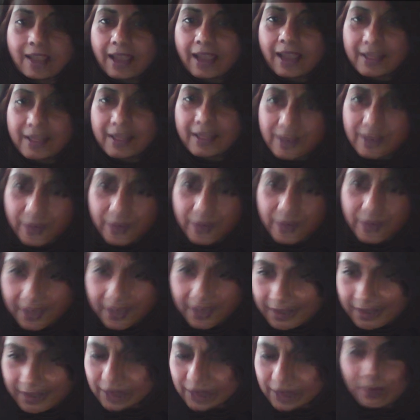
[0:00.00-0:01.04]
and the local,
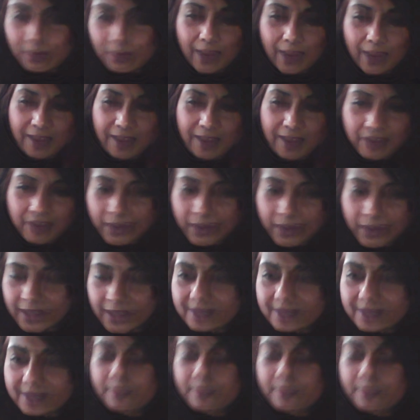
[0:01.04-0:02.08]
you know, everyone
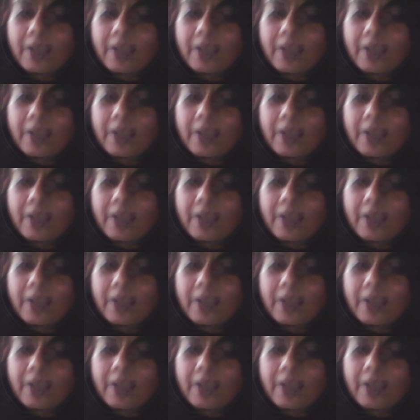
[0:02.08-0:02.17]
else.